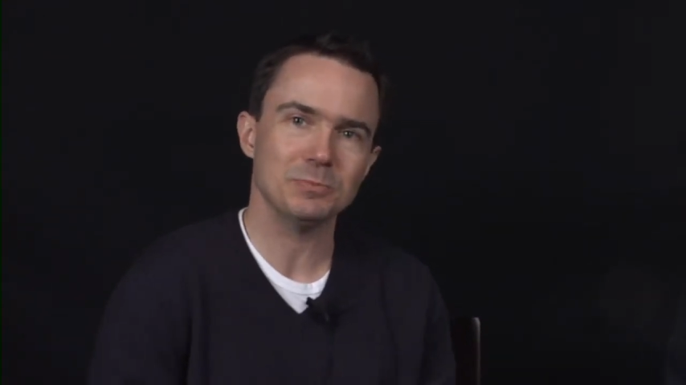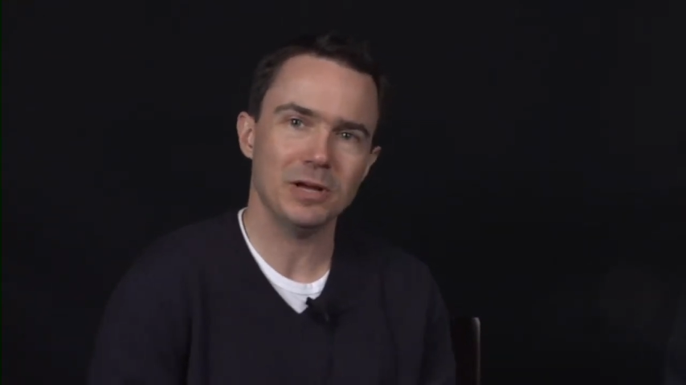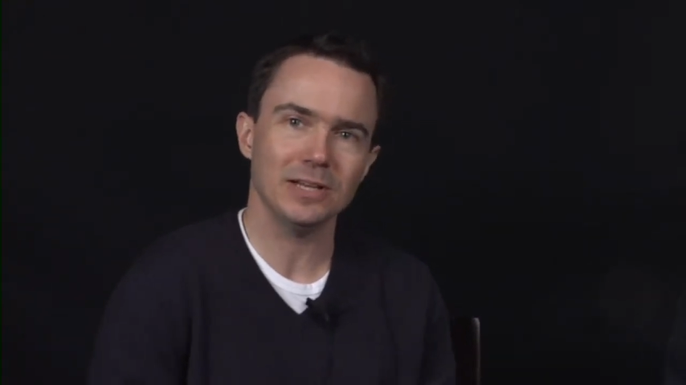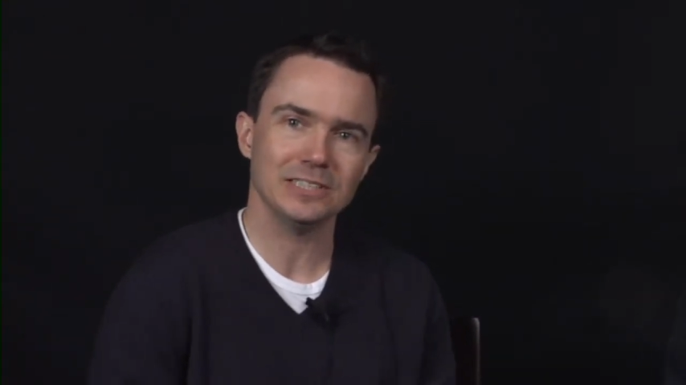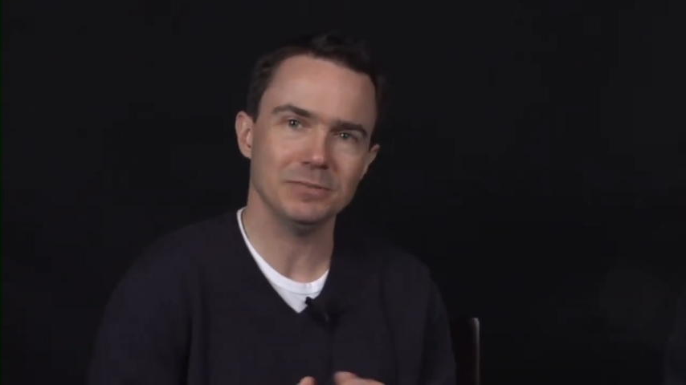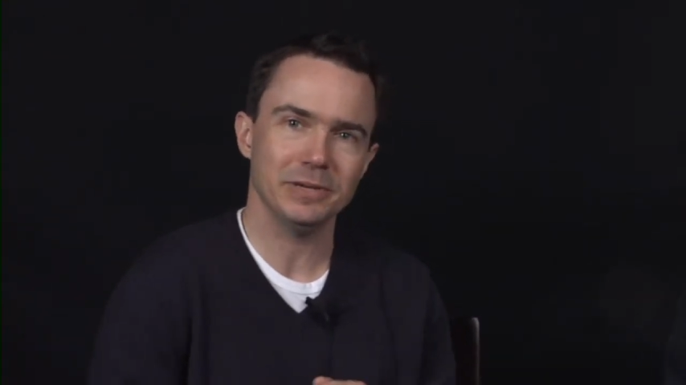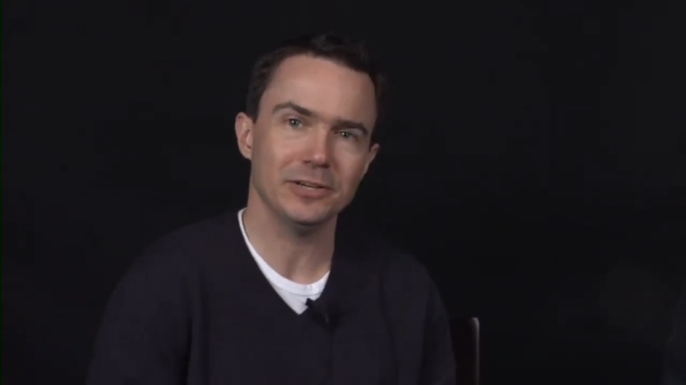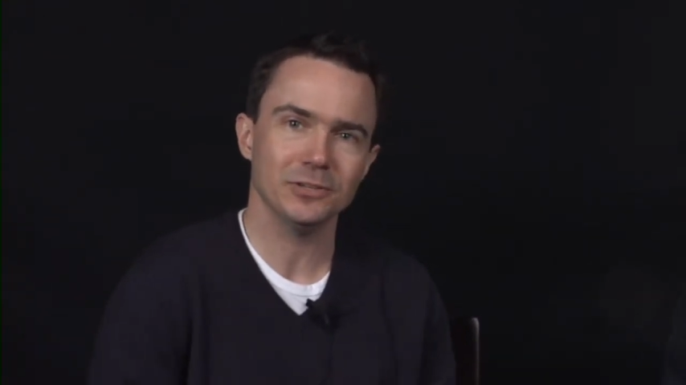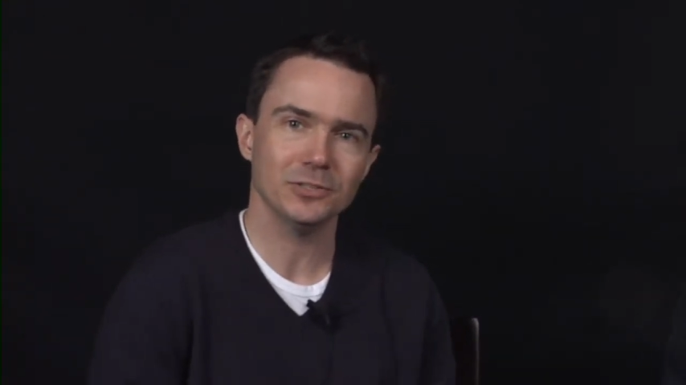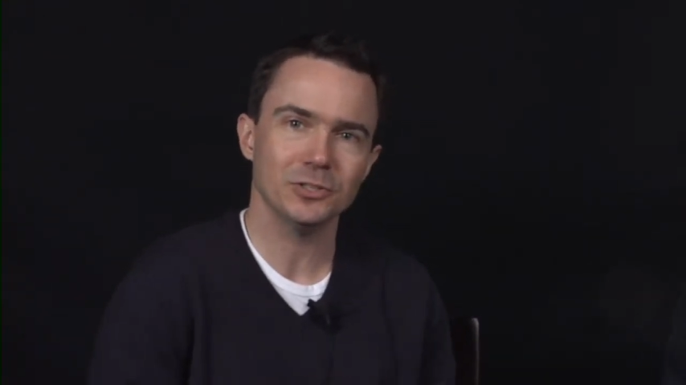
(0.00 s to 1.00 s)

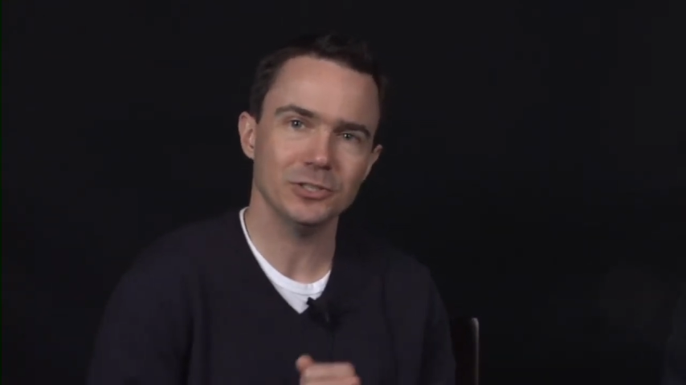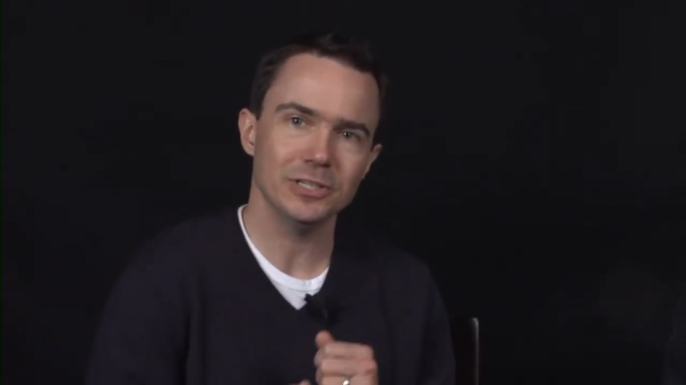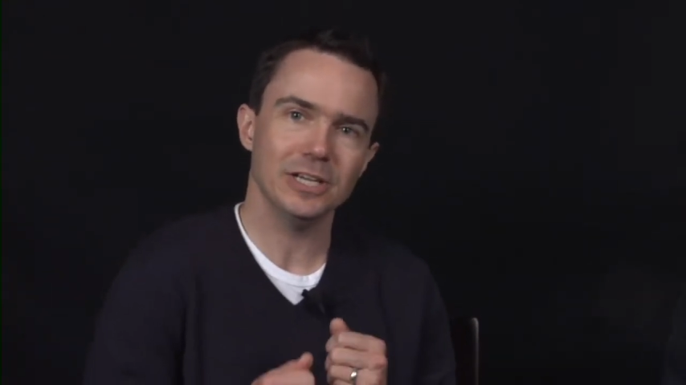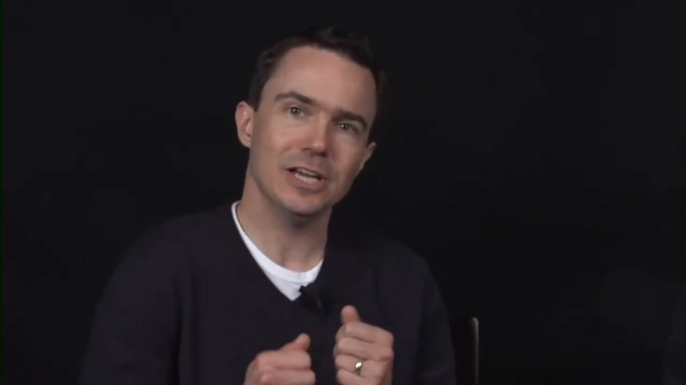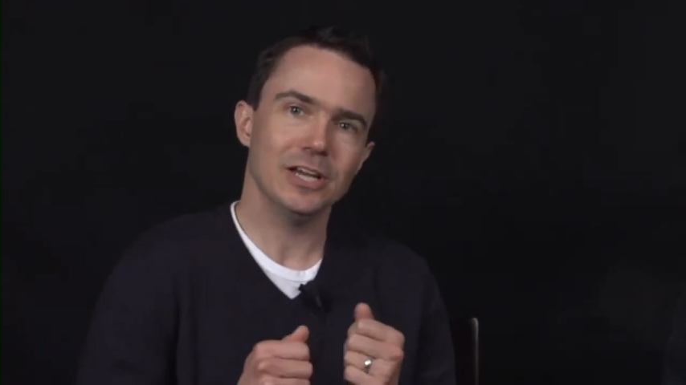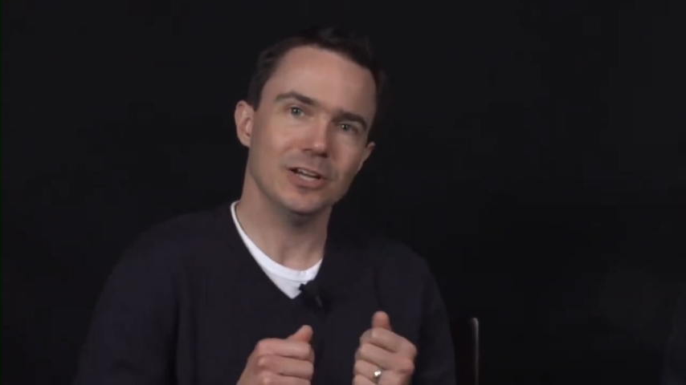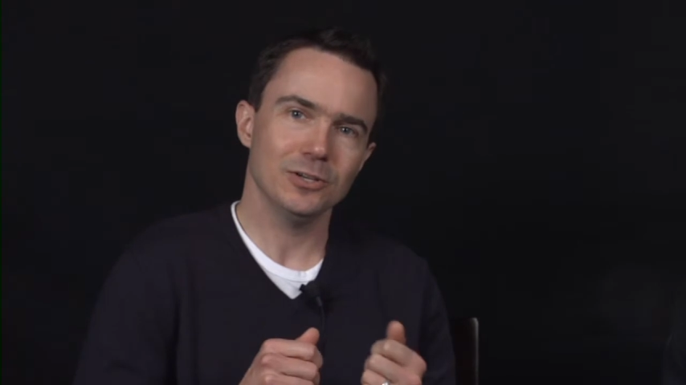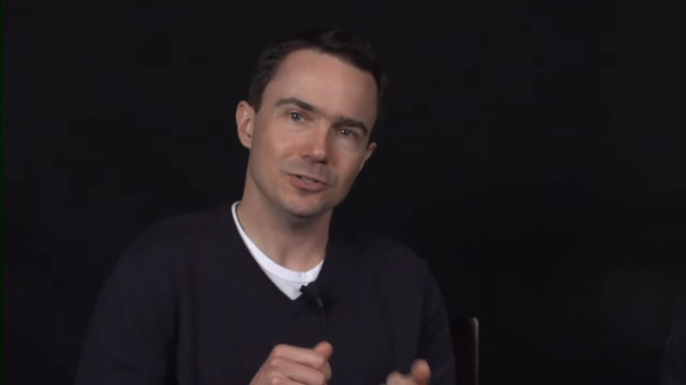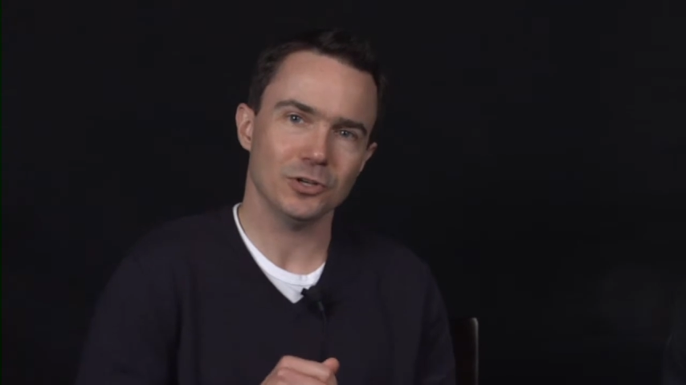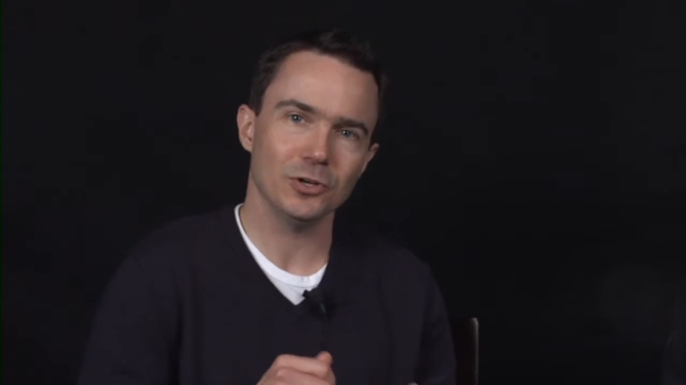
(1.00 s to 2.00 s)
policymakers
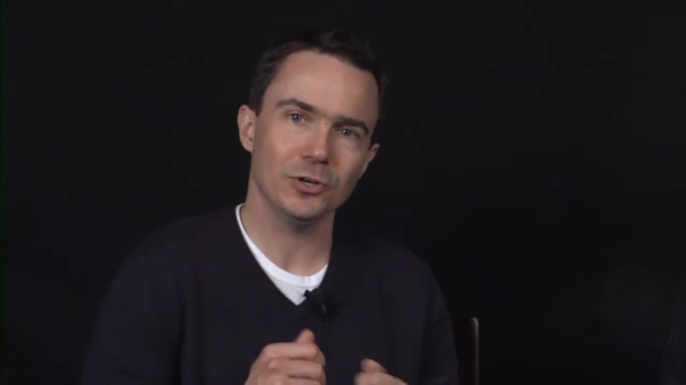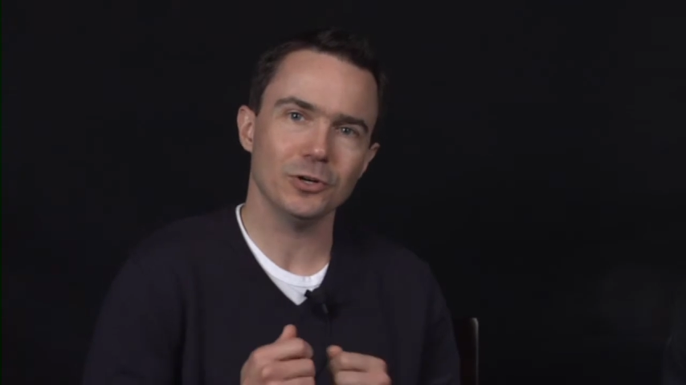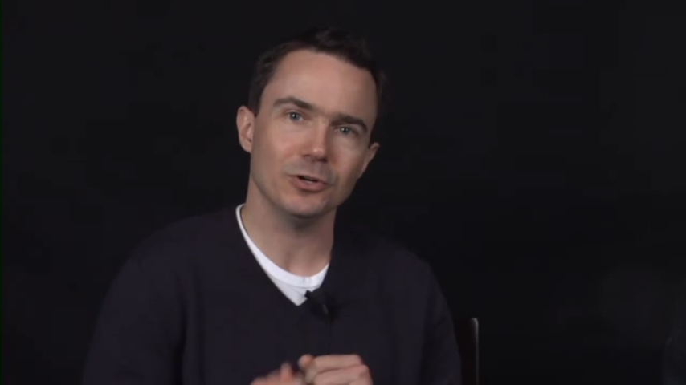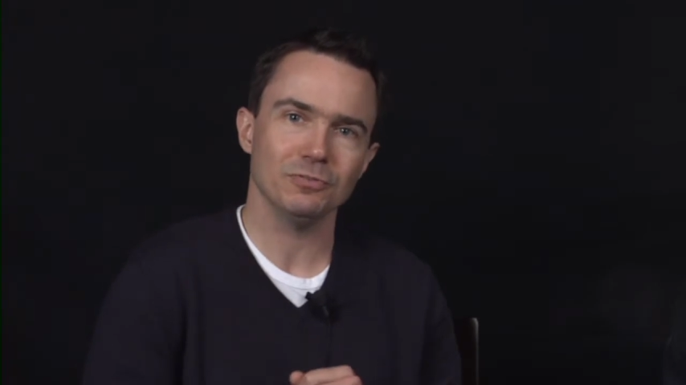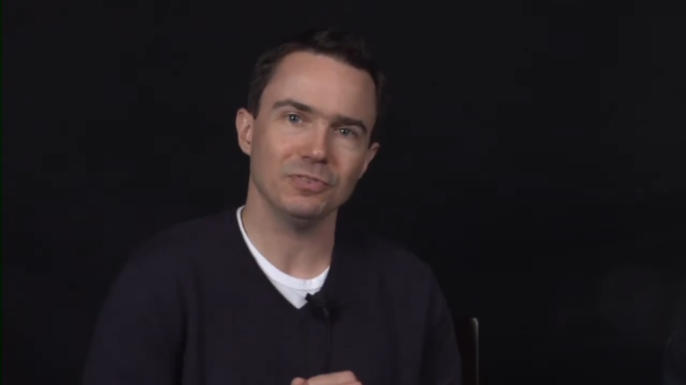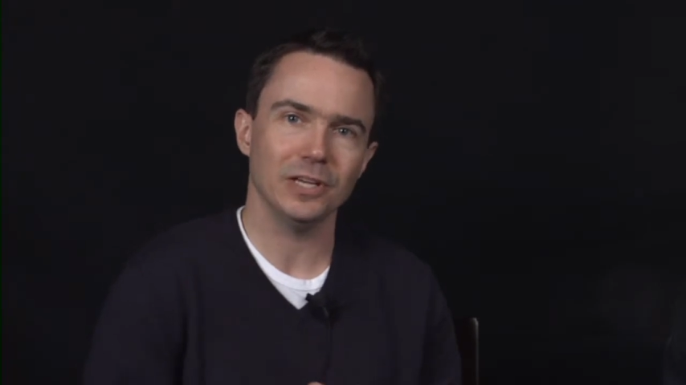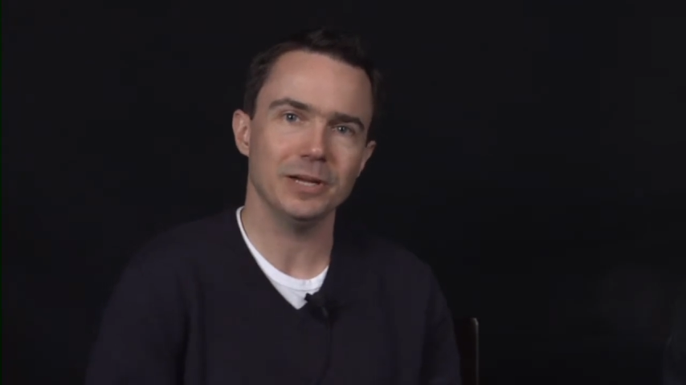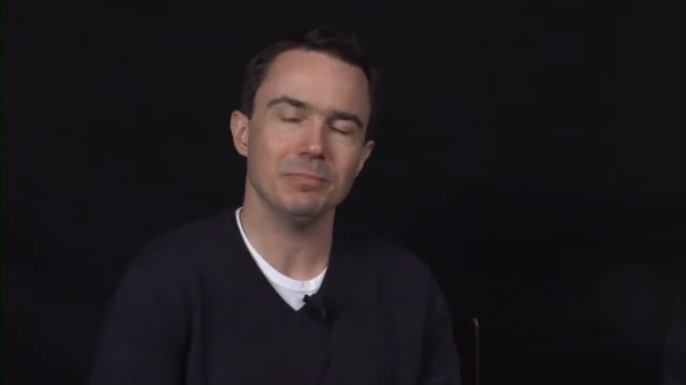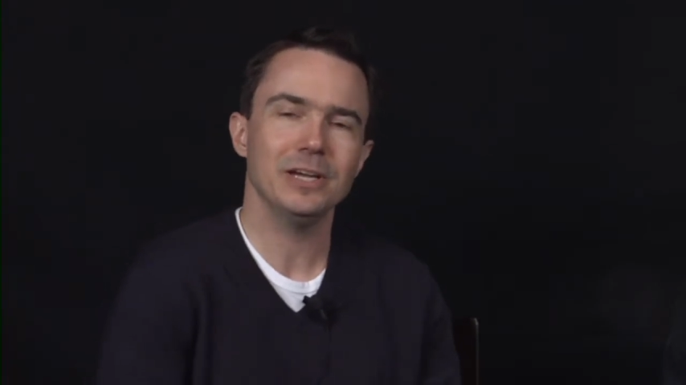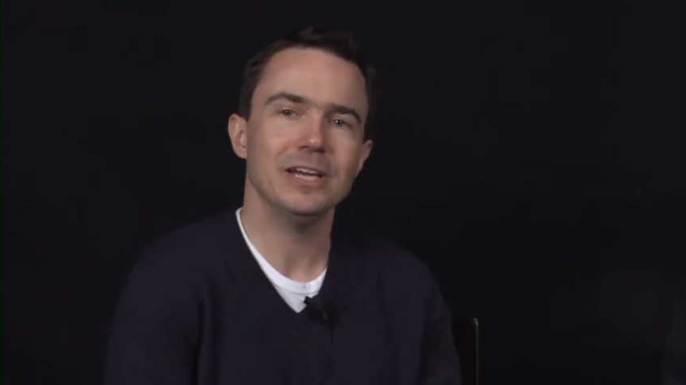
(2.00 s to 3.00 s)
could turn or
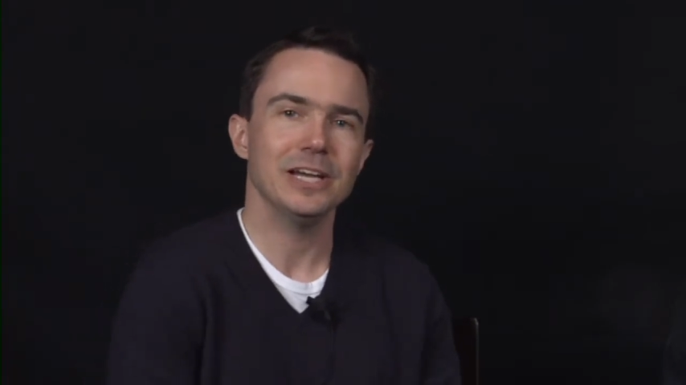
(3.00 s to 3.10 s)
flip